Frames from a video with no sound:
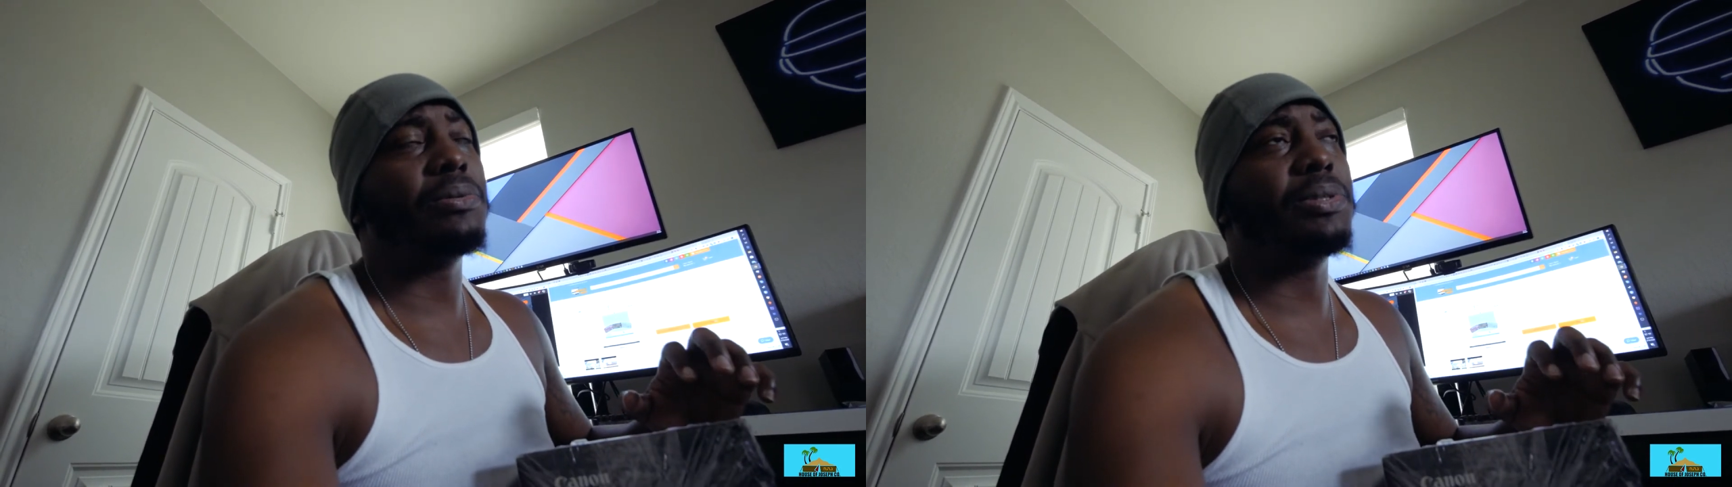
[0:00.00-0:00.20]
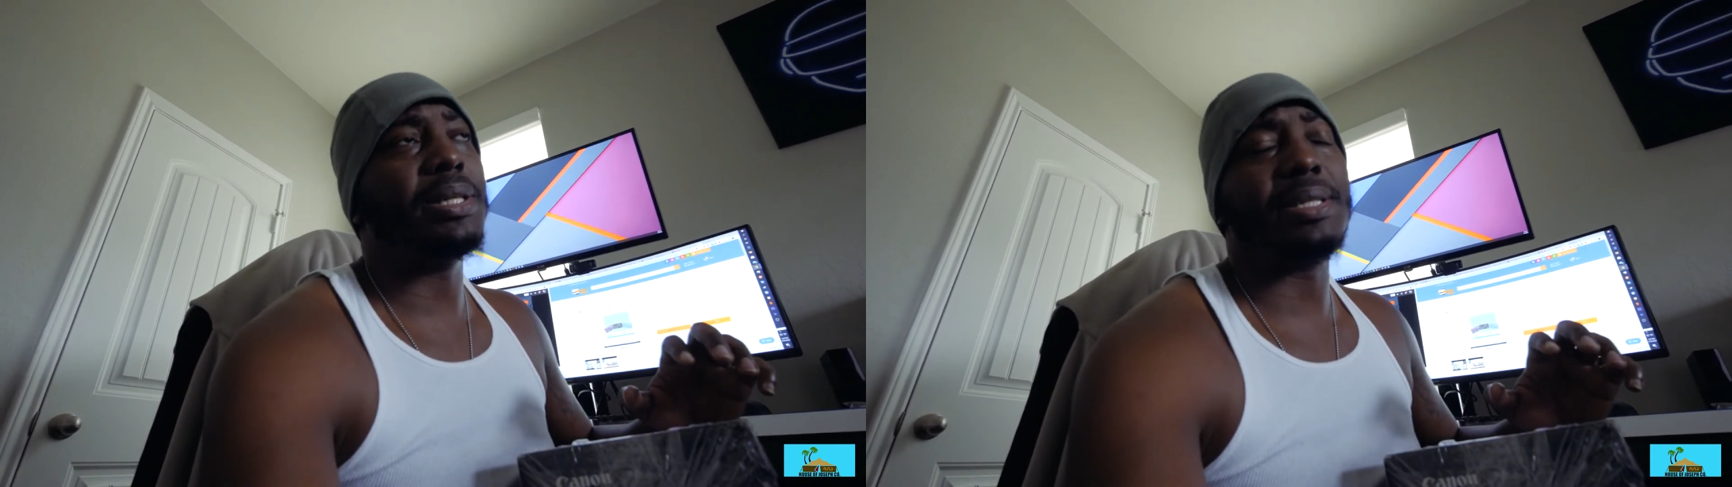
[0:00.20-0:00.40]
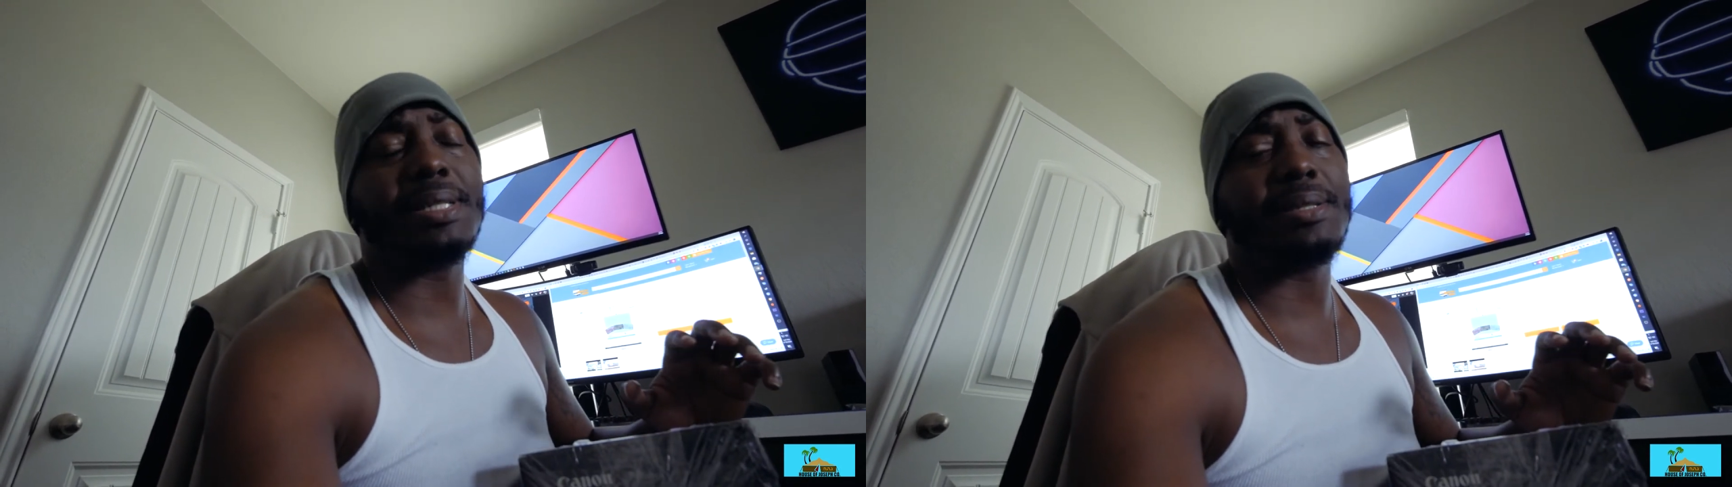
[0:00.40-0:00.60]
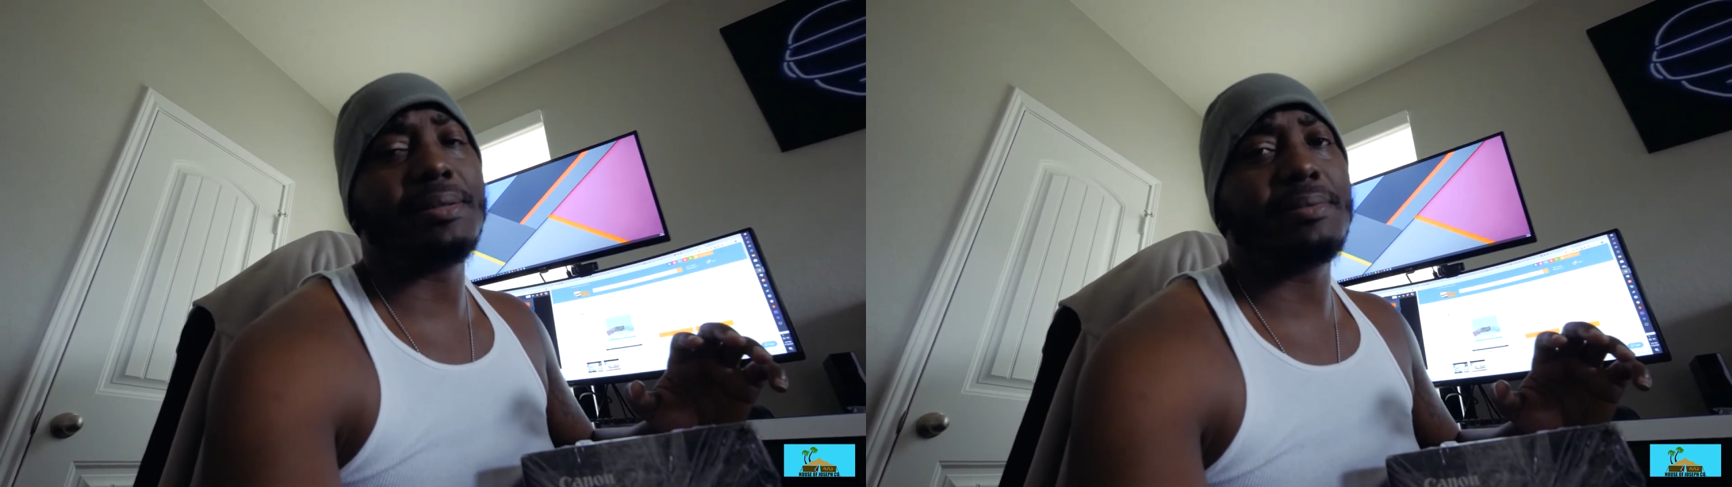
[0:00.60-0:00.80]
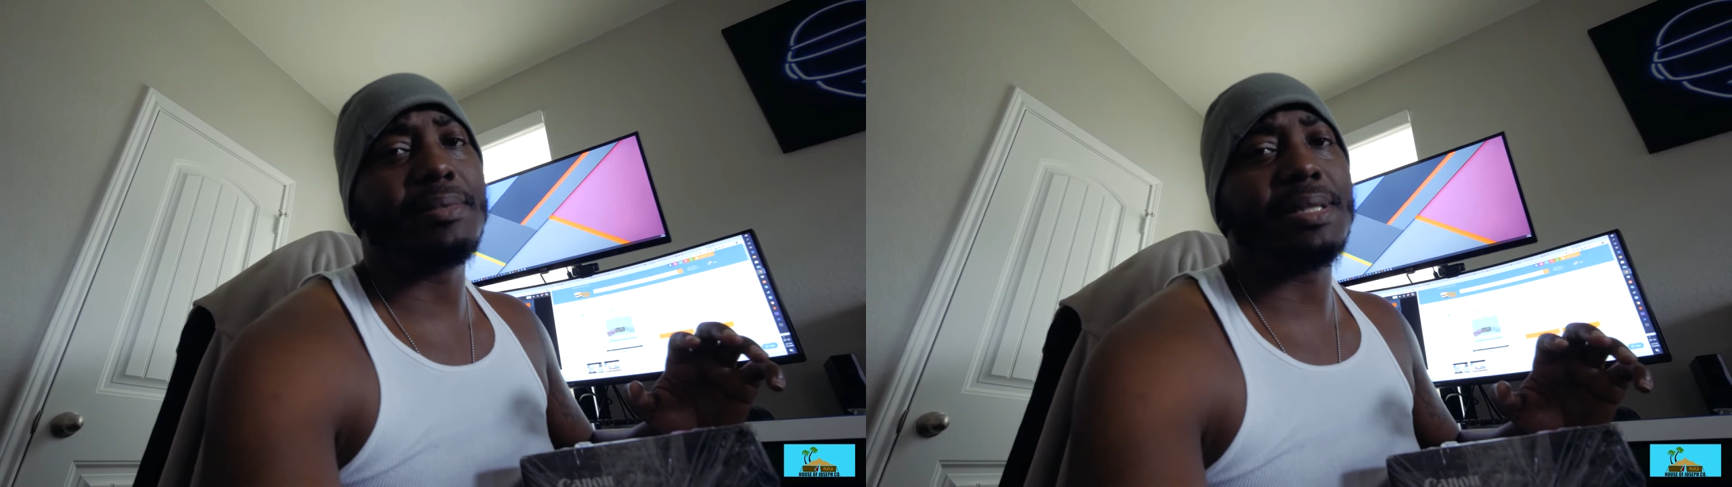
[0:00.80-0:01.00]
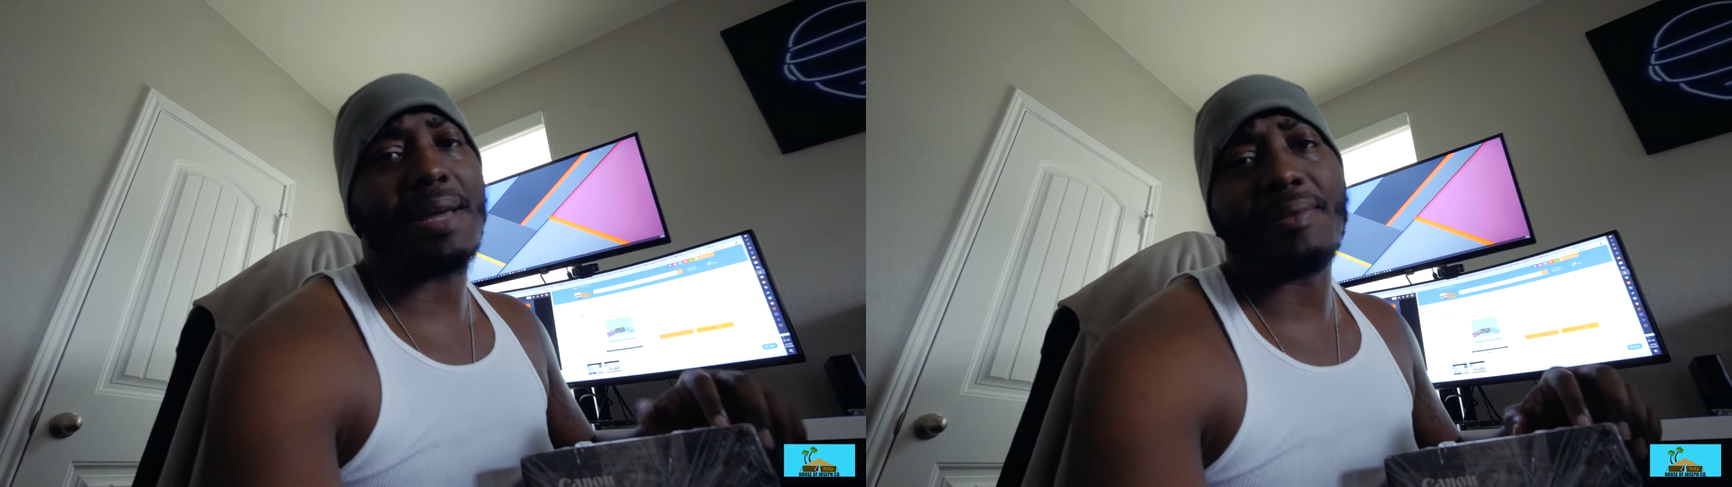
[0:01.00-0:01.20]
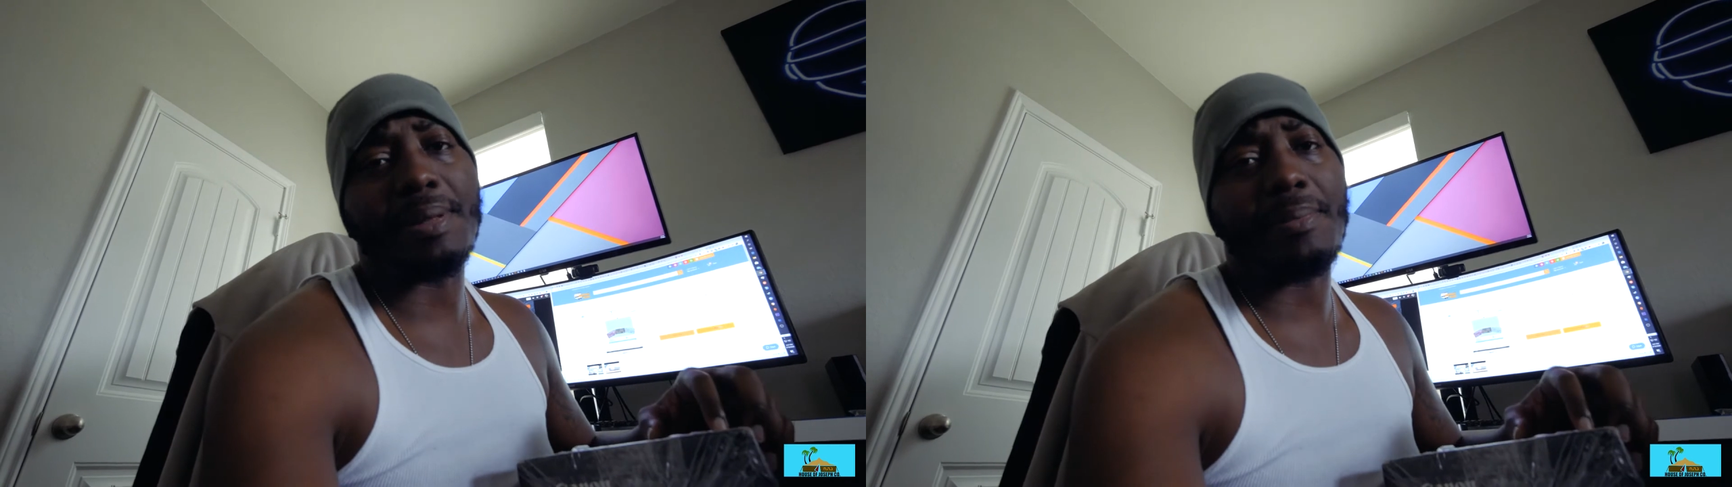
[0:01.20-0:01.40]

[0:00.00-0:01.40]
just save up the